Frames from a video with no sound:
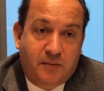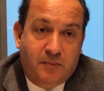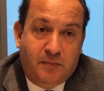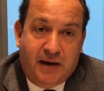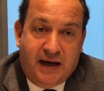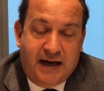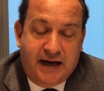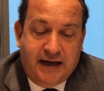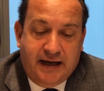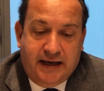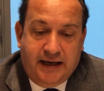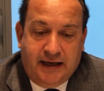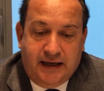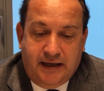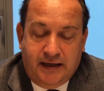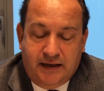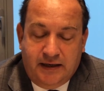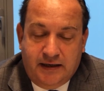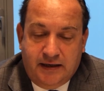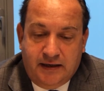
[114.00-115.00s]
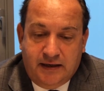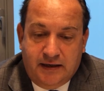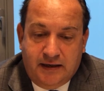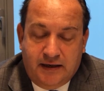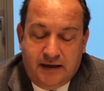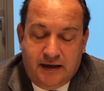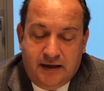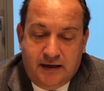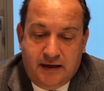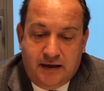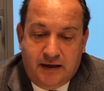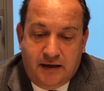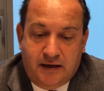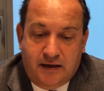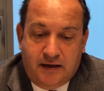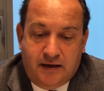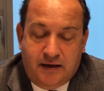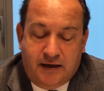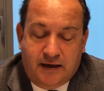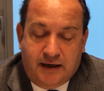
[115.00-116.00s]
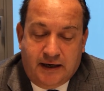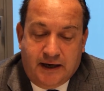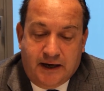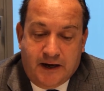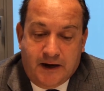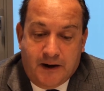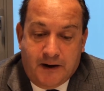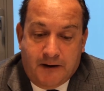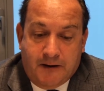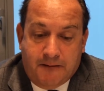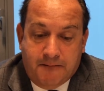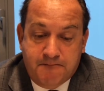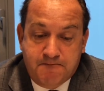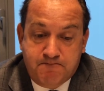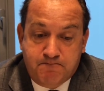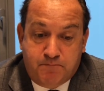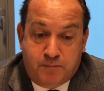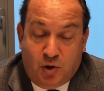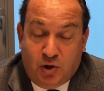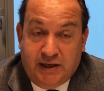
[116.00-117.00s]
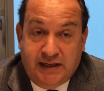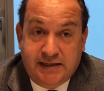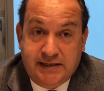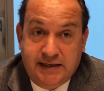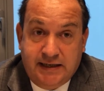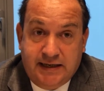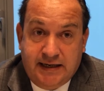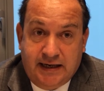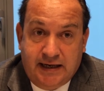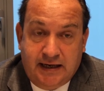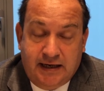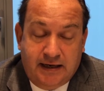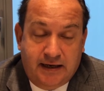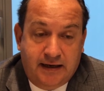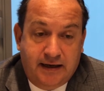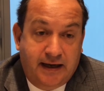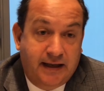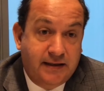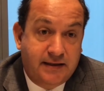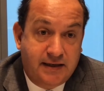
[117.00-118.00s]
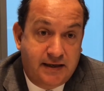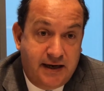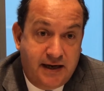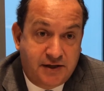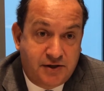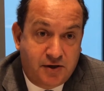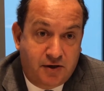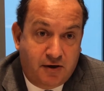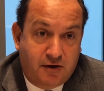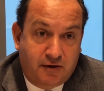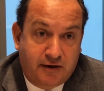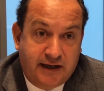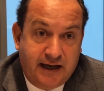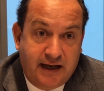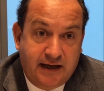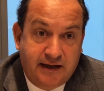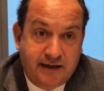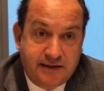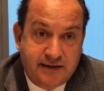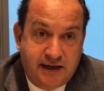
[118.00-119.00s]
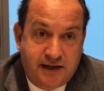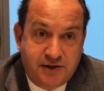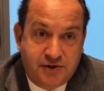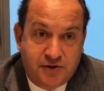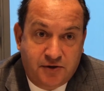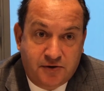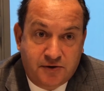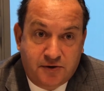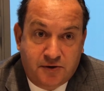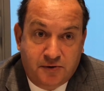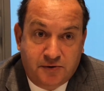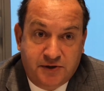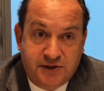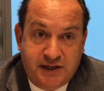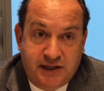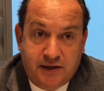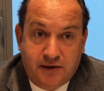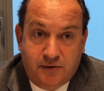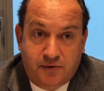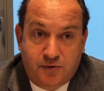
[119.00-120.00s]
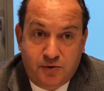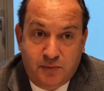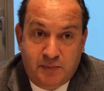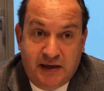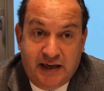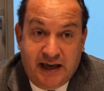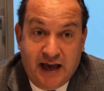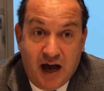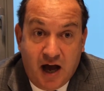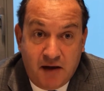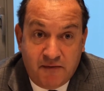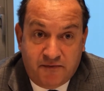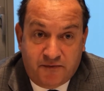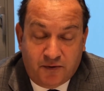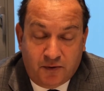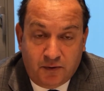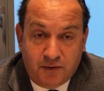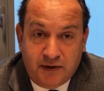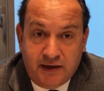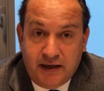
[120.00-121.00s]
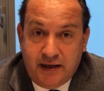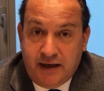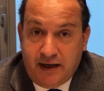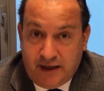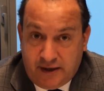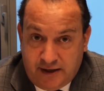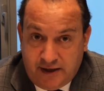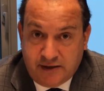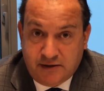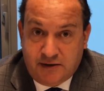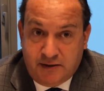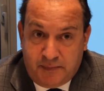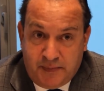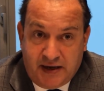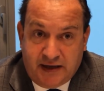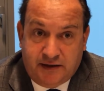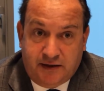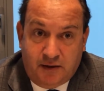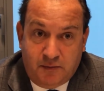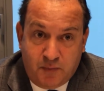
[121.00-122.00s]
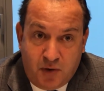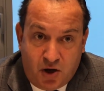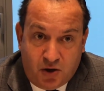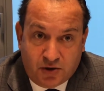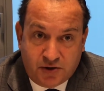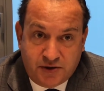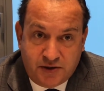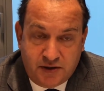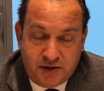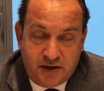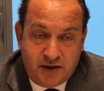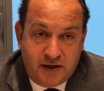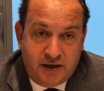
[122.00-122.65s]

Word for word: by political international organizations considered to be harmful, it is the patent box.